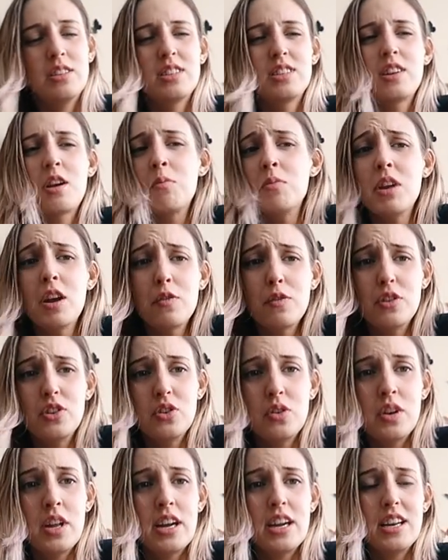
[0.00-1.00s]
insomnia for
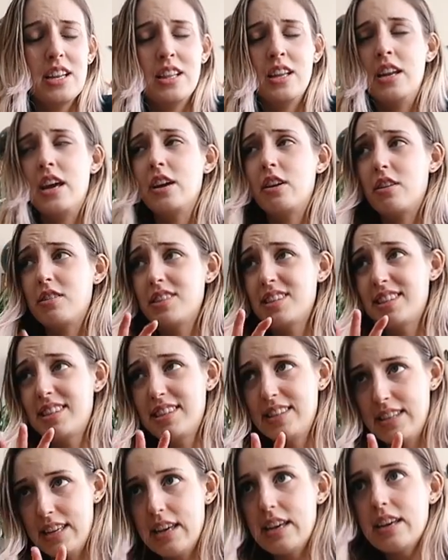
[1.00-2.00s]
2 nights and then I got
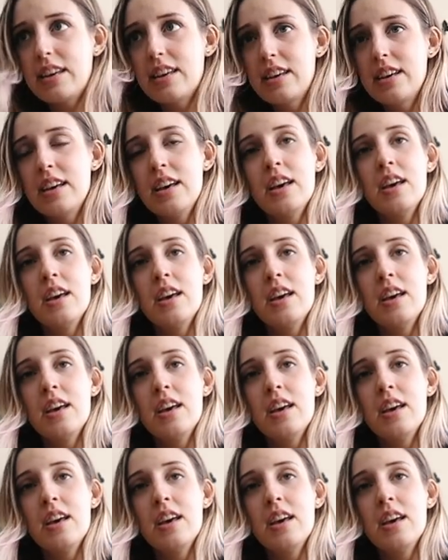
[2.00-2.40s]
sick.